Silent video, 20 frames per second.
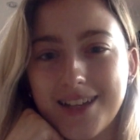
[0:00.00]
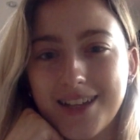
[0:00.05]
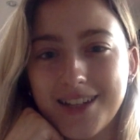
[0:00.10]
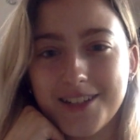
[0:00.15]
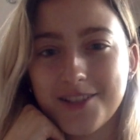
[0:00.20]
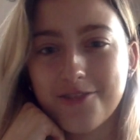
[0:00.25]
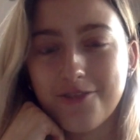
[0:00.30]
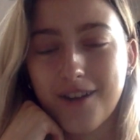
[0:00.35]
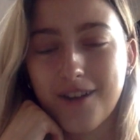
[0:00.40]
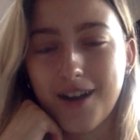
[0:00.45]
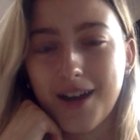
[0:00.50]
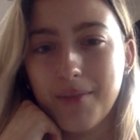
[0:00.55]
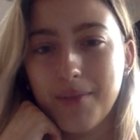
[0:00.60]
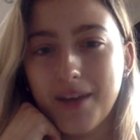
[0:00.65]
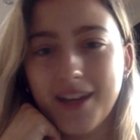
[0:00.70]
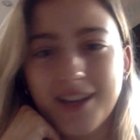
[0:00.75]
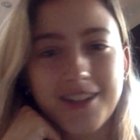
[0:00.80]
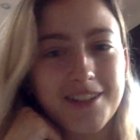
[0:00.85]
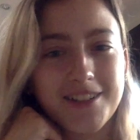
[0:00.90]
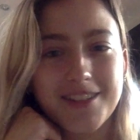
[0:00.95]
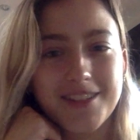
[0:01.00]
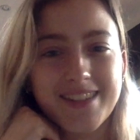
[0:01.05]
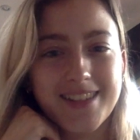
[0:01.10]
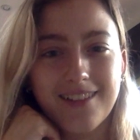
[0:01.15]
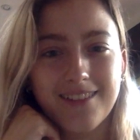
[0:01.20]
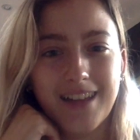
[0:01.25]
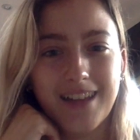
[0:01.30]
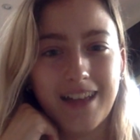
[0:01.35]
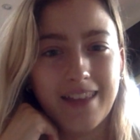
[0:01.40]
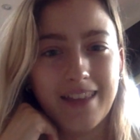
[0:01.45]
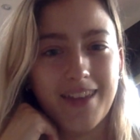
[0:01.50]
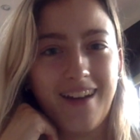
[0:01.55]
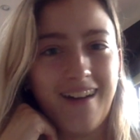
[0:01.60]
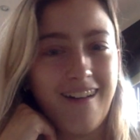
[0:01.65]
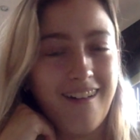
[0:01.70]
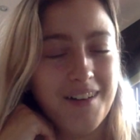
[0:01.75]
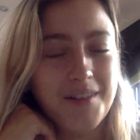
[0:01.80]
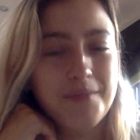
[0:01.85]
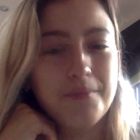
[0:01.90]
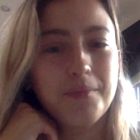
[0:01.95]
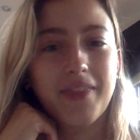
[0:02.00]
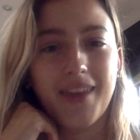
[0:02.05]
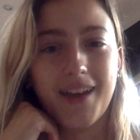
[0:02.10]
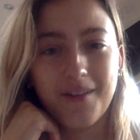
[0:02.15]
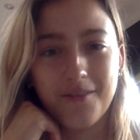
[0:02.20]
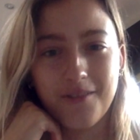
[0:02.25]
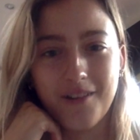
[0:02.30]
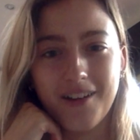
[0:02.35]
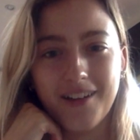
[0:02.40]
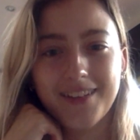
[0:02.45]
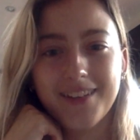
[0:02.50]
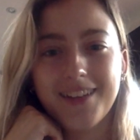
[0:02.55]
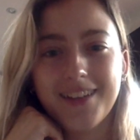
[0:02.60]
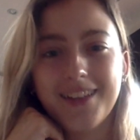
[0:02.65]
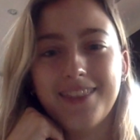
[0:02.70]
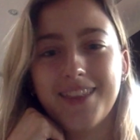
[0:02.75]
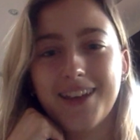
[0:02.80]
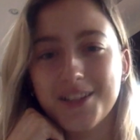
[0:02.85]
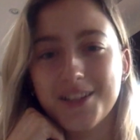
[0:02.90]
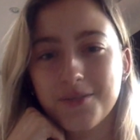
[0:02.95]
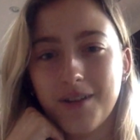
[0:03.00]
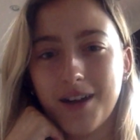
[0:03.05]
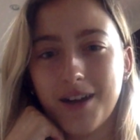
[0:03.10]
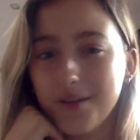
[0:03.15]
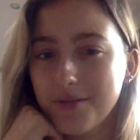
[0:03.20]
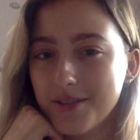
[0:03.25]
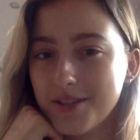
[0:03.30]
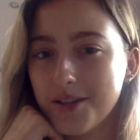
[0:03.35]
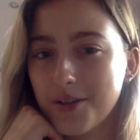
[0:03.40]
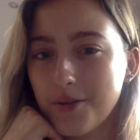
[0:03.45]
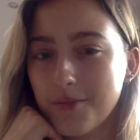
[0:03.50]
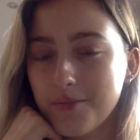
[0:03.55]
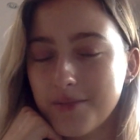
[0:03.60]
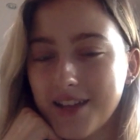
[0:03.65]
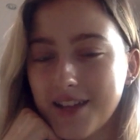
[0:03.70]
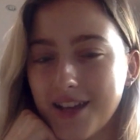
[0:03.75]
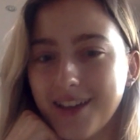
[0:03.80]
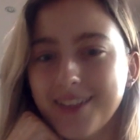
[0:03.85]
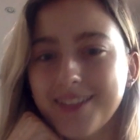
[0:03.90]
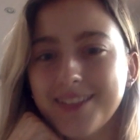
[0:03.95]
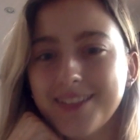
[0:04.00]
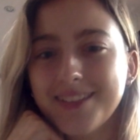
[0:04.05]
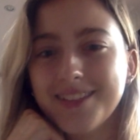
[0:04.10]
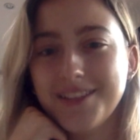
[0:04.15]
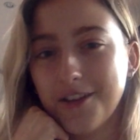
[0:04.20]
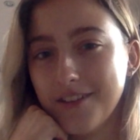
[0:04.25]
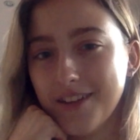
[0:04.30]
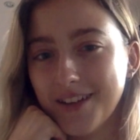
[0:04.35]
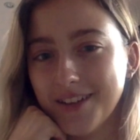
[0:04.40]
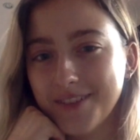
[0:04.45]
as I describe it, it doesn't sound like they are, but they were. That's why I was so upset.